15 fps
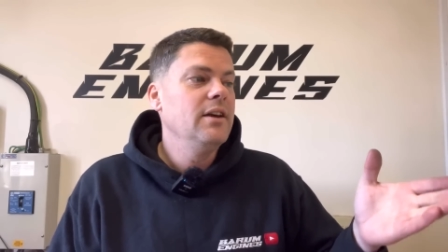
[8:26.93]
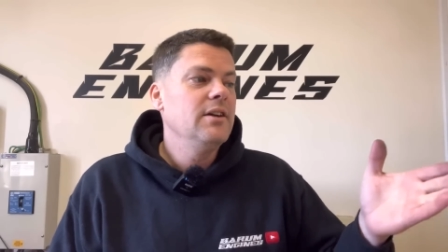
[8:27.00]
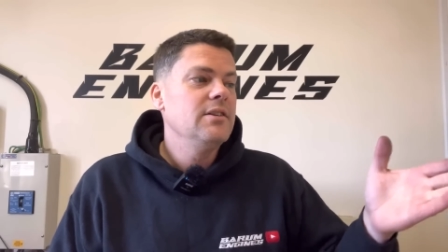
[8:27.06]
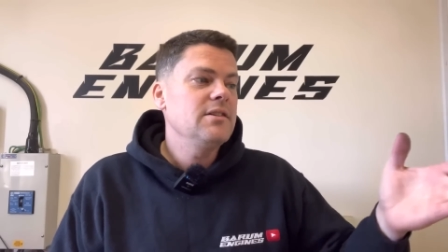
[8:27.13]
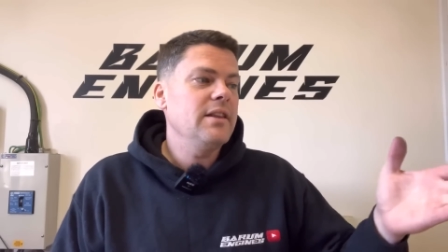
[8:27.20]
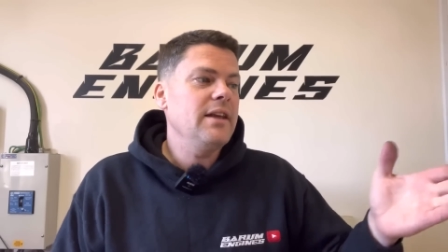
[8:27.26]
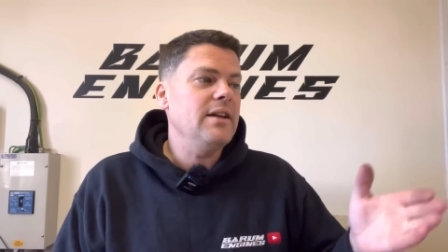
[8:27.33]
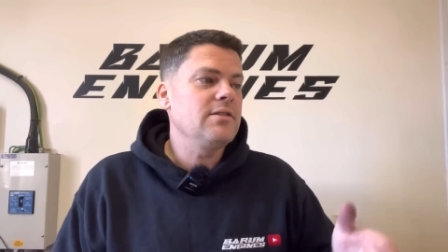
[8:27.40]

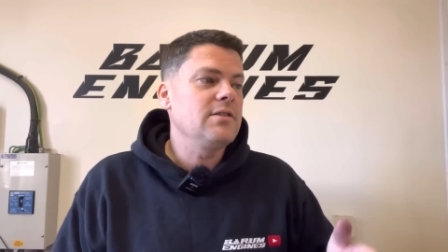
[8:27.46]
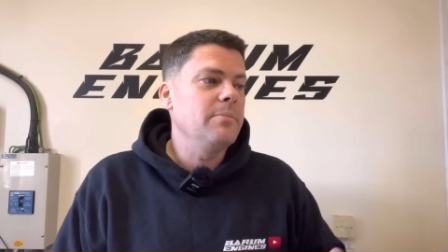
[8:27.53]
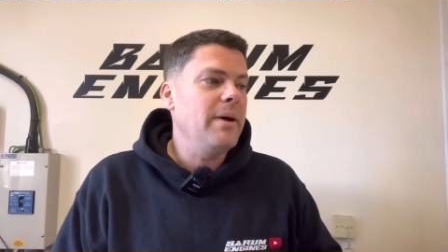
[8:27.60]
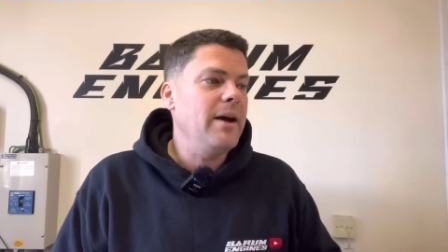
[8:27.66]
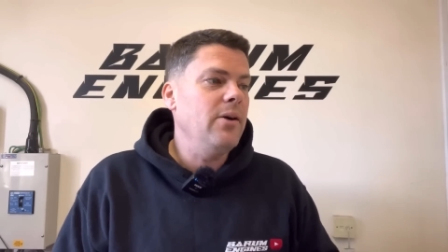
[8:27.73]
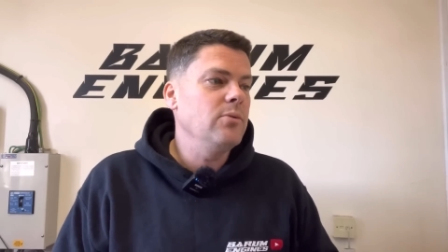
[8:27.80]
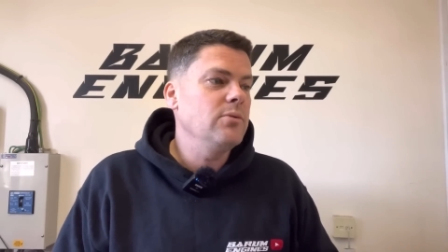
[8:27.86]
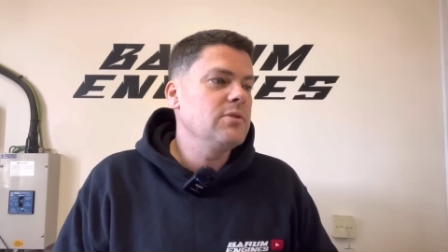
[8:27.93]
So that's
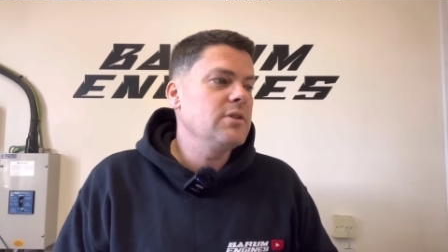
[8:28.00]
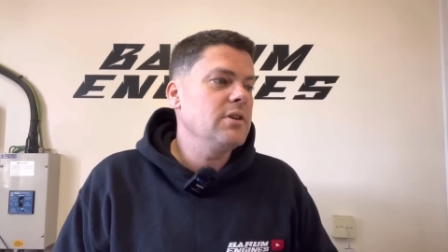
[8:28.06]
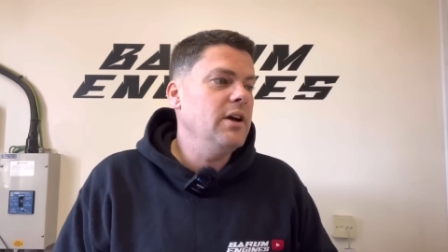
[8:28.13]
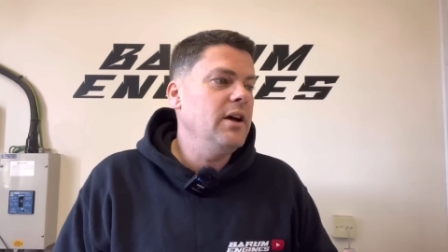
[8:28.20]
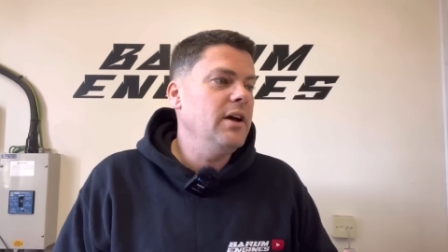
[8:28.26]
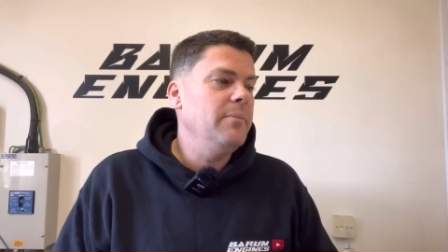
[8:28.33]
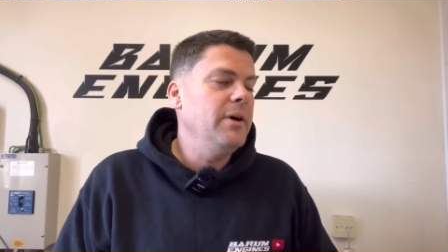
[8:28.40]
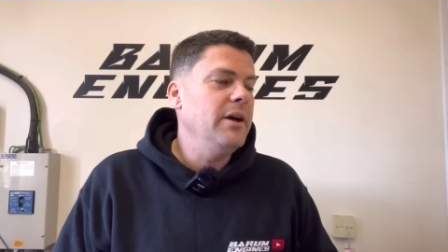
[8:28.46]
about
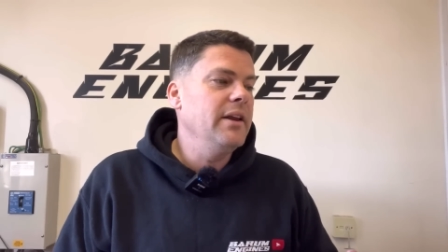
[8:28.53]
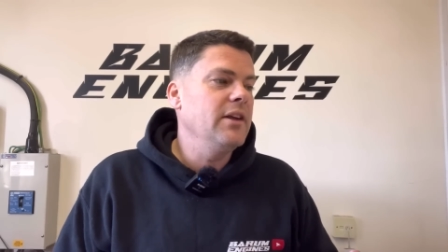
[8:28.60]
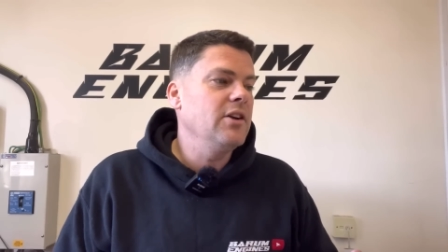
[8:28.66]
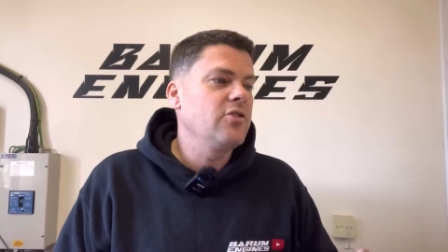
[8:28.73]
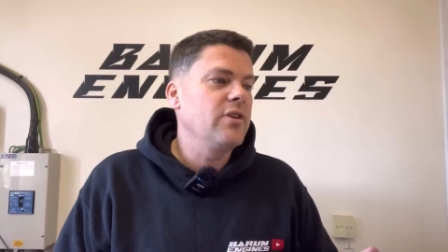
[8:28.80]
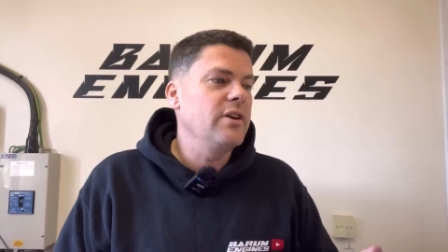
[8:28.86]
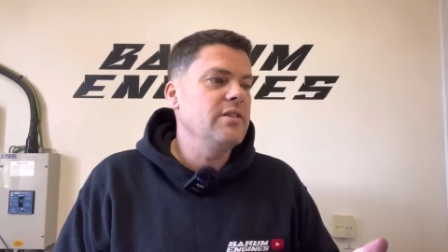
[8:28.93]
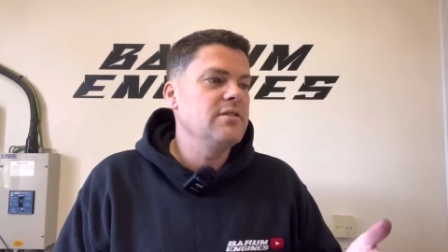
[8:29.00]
an
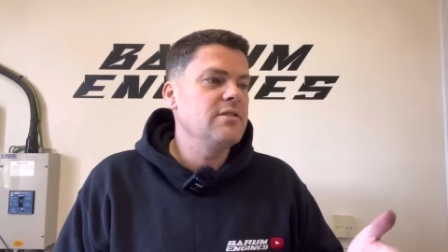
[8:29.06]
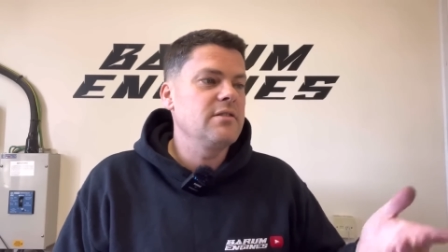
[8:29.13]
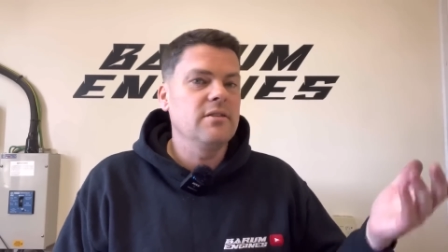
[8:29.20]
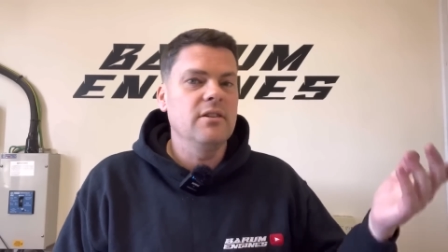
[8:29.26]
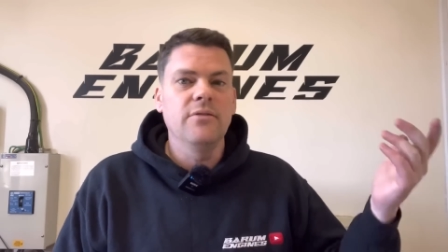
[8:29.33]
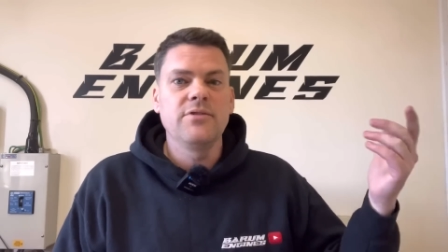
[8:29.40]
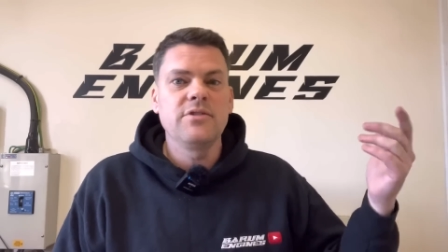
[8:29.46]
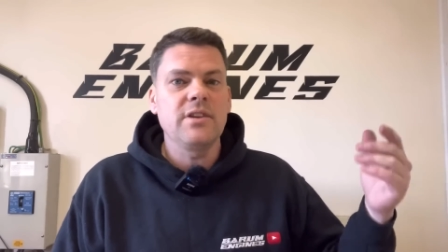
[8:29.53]
increase
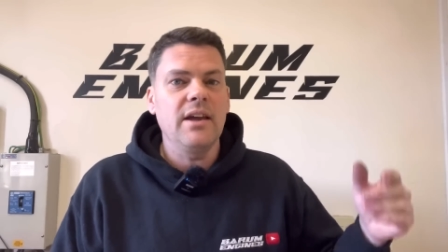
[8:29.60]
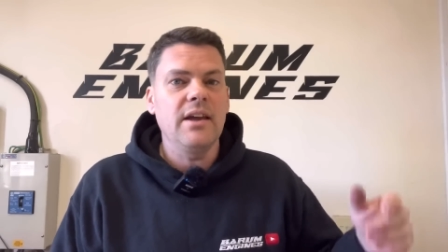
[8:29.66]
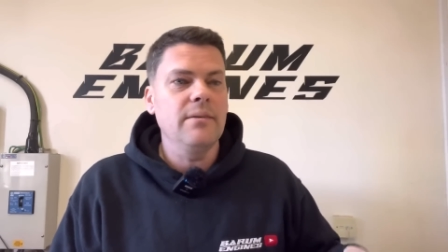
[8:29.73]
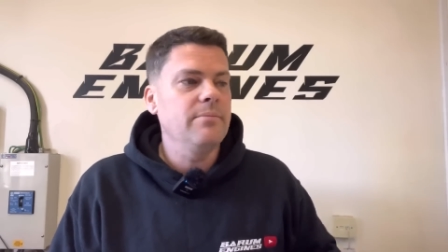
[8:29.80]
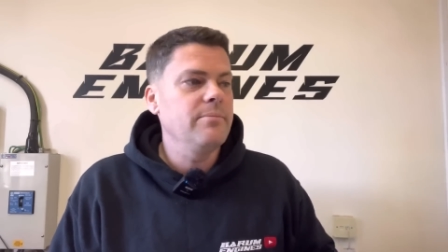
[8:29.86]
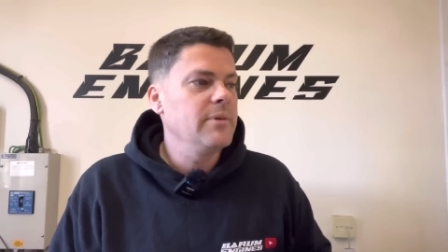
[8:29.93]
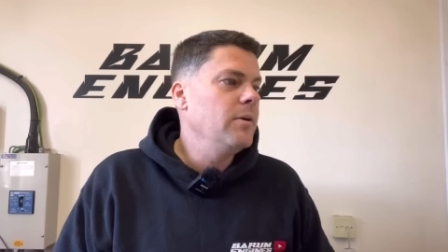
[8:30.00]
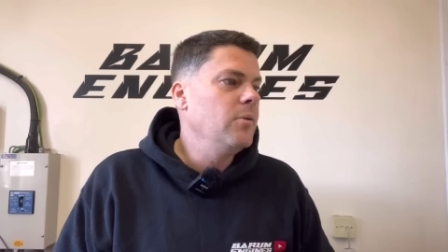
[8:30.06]
of,
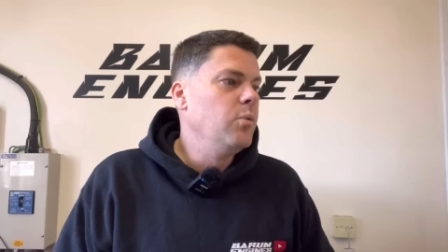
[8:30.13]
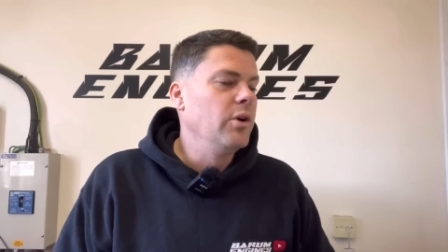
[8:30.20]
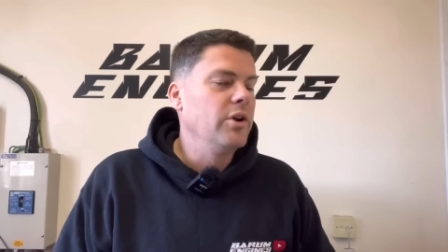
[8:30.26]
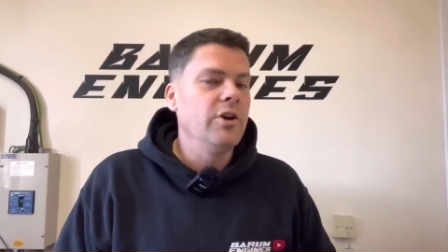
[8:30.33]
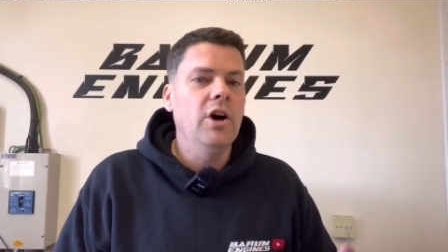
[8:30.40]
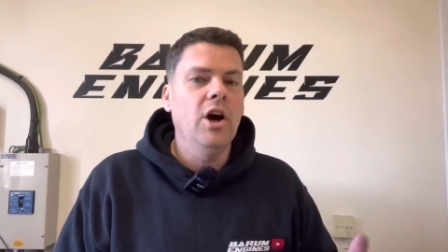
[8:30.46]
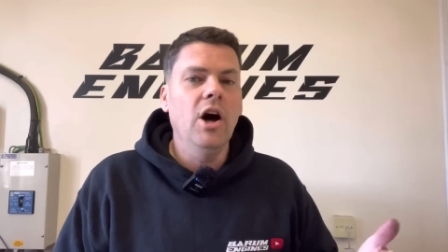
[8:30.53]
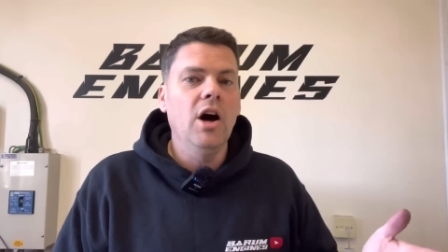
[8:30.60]
say,
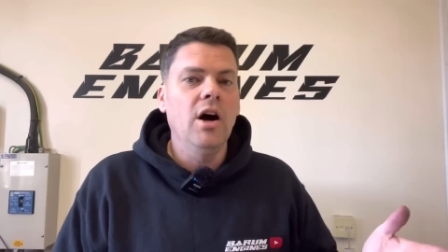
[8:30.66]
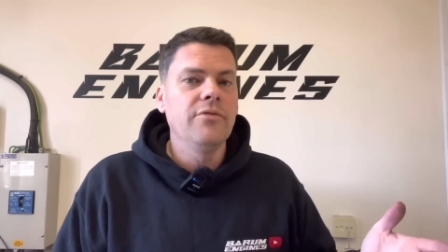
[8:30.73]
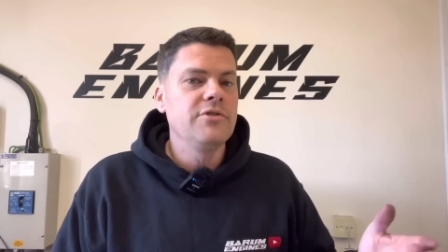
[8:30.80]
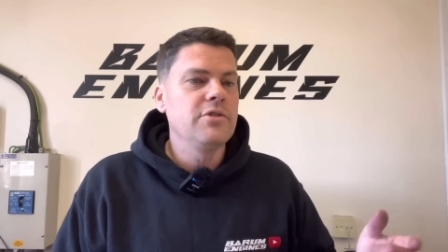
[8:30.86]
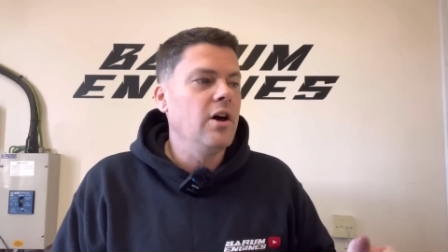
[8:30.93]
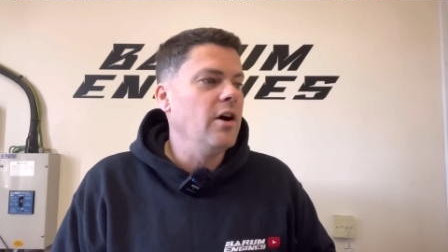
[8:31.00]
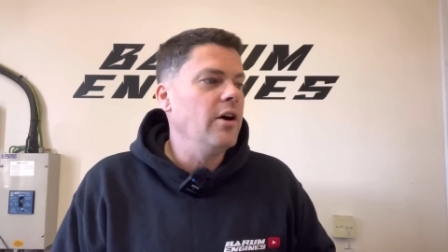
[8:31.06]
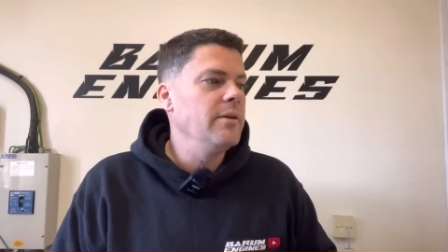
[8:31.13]
1.5
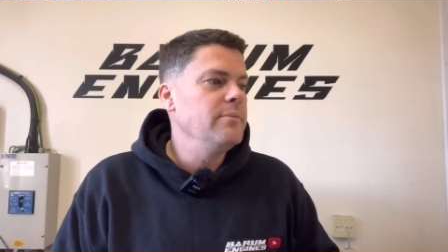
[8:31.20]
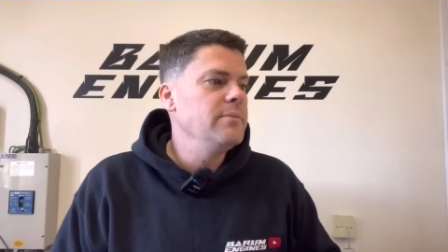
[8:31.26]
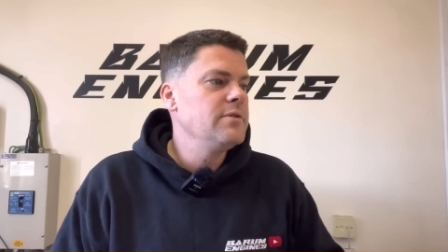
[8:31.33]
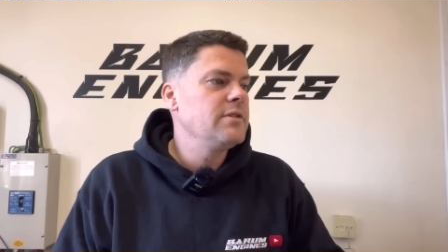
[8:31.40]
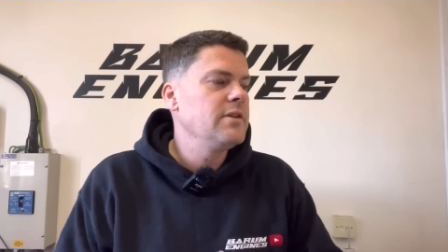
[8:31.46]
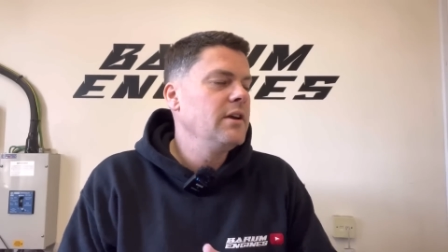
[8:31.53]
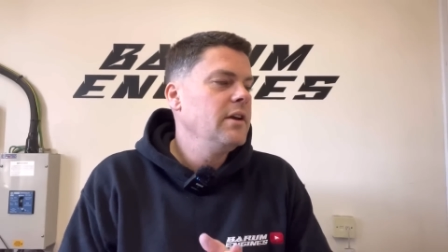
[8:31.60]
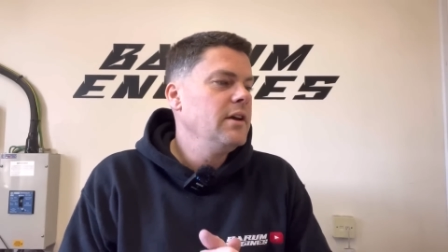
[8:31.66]

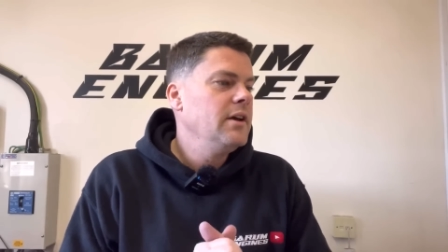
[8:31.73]
times.